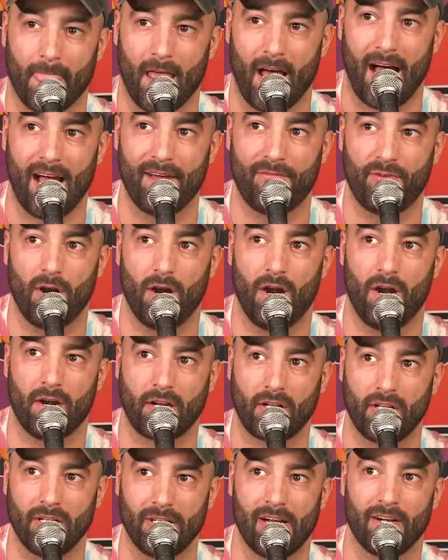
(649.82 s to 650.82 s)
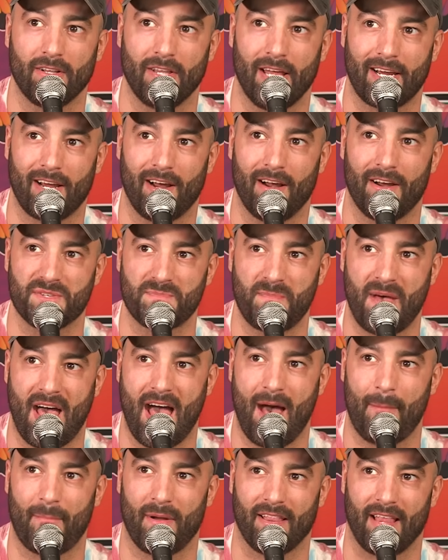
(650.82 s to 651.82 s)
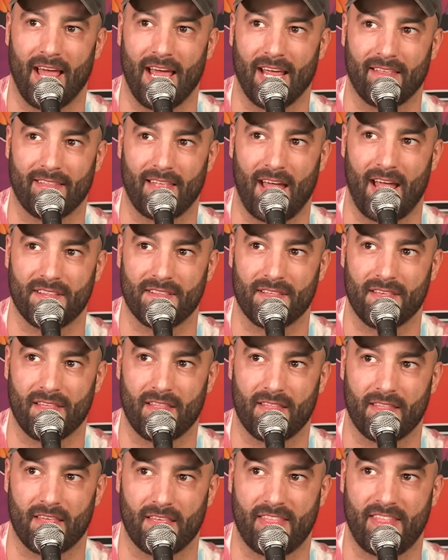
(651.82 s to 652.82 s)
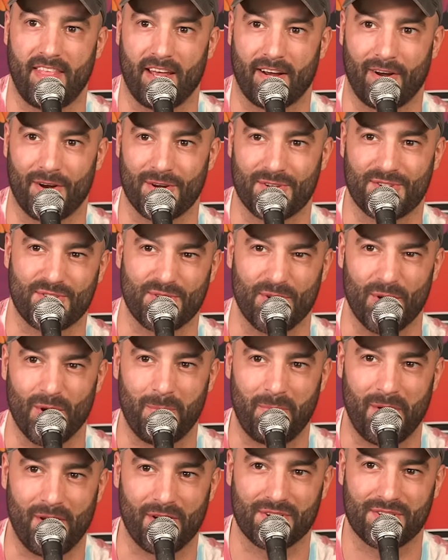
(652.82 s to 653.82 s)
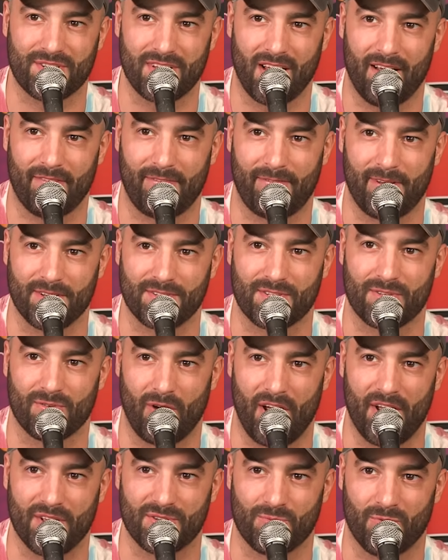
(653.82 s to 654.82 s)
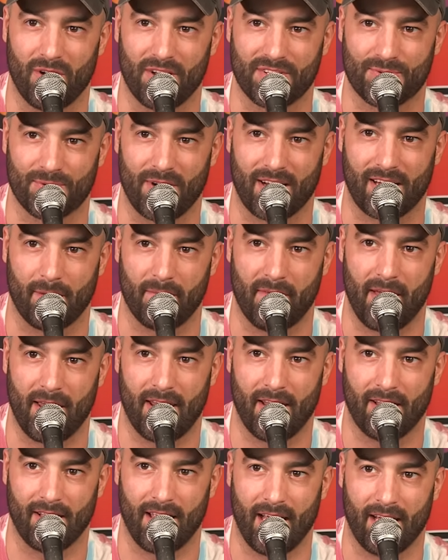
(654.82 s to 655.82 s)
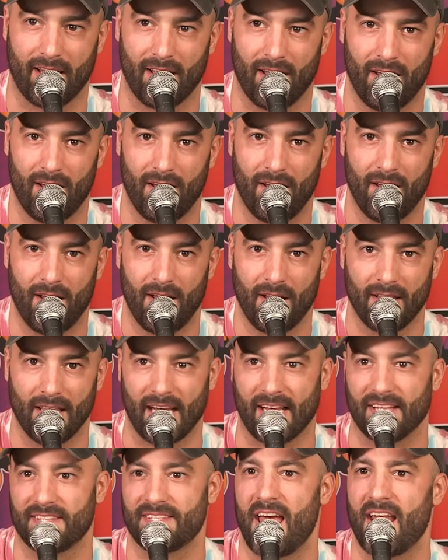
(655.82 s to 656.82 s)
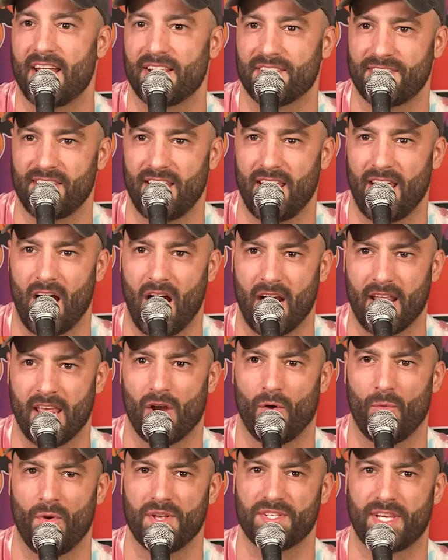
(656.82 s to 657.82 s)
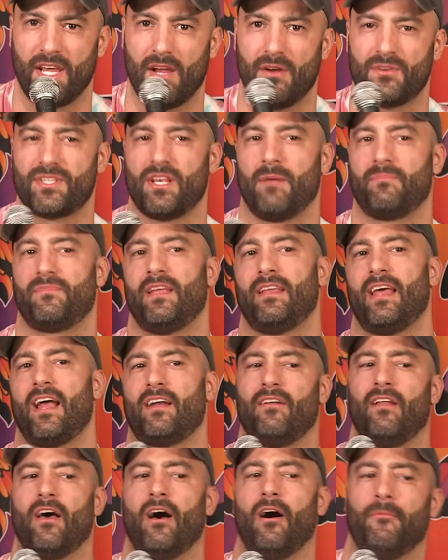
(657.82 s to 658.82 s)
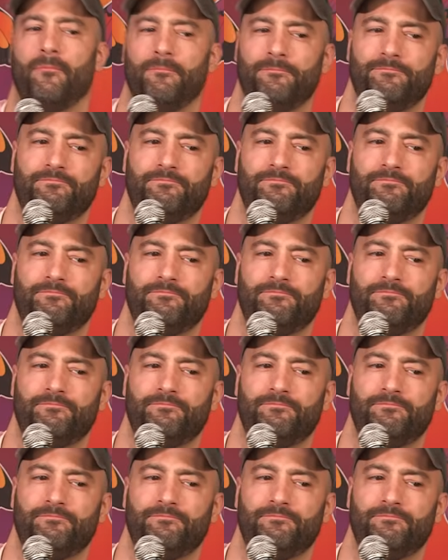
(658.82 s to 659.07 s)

I've heard clear liquor is bad, but like that the thicker syrupier stuff is what's recommended, like a Tennessee honey or whiskey or something. I don't know.